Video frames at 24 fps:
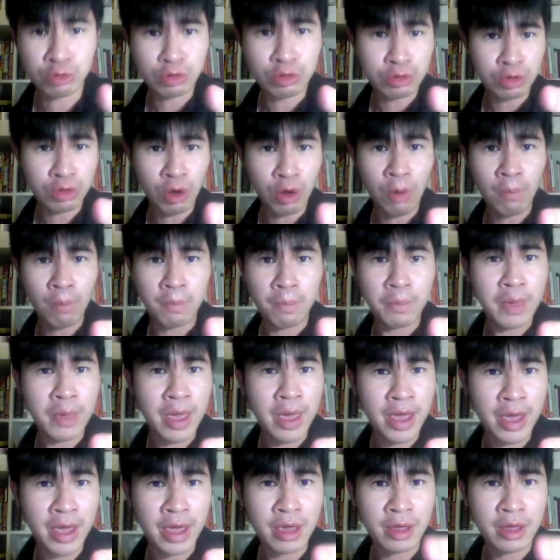Don't
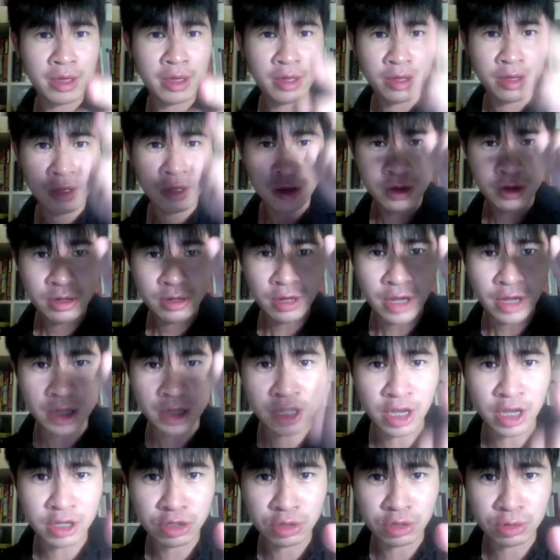pay
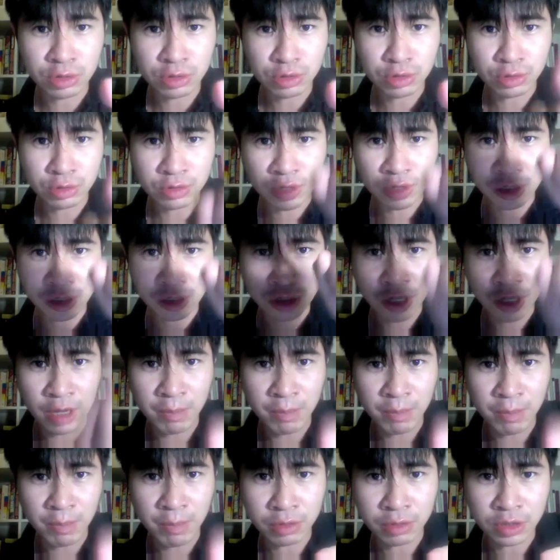attention to these
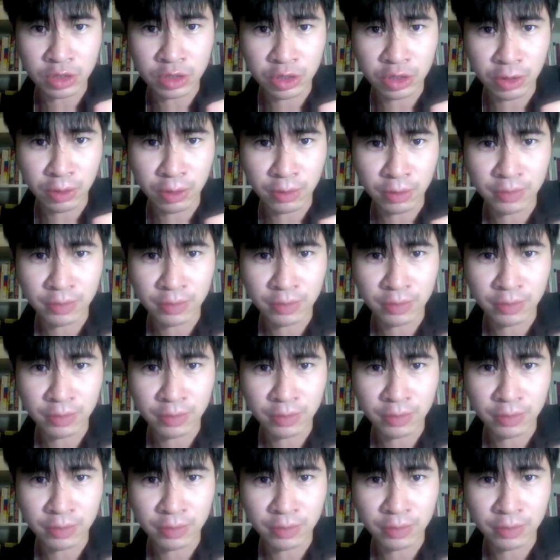hypocrites, Neo.